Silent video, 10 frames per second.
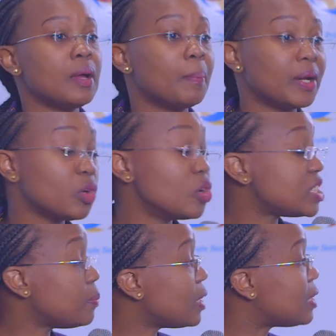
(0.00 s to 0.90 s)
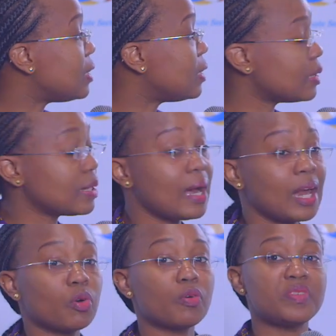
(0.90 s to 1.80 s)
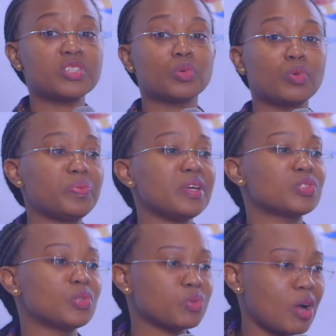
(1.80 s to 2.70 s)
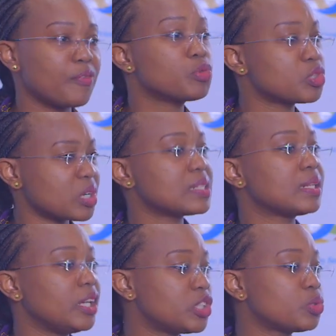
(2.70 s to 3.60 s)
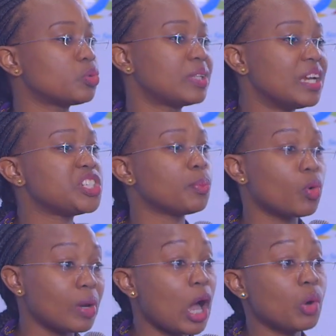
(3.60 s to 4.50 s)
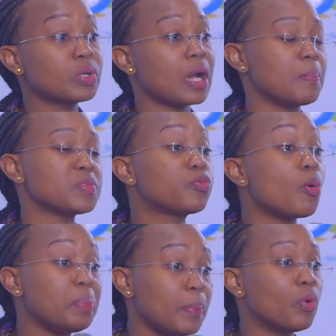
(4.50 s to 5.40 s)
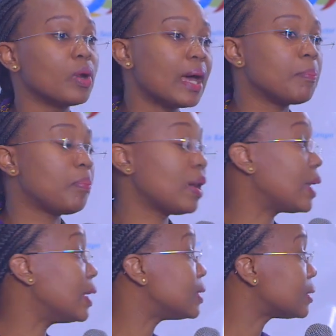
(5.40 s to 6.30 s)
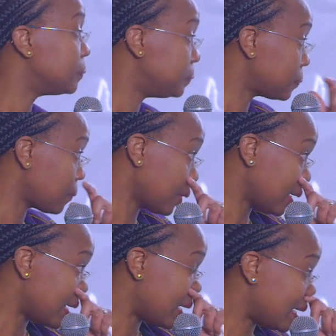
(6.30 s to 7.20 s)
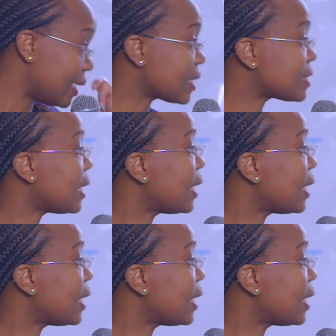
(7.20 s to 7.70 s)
but ultimately a lot of these good things also have to translate to tangible outcomes for people and planet. Next